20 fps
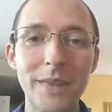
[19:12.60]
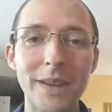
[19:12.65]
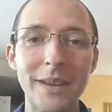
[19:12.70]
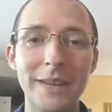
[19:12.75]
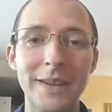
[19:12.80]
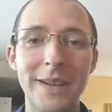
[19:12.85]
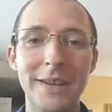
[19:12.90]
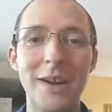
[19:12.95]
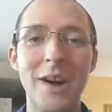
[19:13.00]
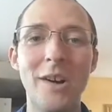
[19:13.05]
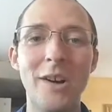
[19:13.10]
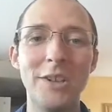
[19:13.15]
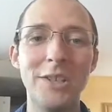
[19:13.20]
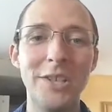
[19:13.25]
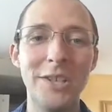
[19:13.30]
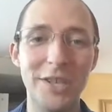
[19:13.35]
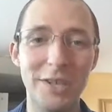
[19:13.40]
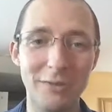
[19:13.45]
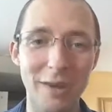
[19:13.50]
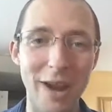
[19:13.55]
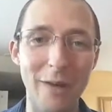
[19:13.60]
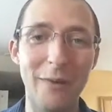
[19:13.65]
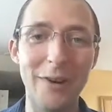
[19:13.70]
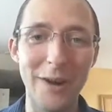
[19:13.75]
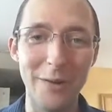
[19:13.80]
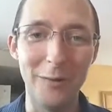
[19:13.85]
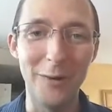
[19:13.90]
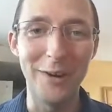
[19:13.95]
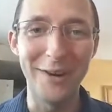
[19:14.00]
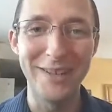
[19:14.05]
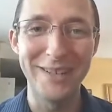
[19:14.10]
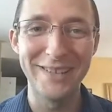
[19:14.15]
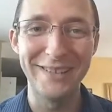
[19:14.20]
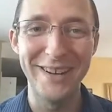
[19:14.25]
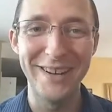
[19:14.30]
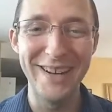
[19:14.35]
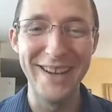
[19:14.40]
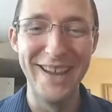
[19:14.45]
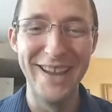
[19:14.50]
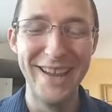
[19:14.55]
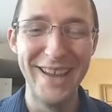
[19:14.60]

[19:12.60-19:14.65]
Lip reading: Technology is great when it works, right?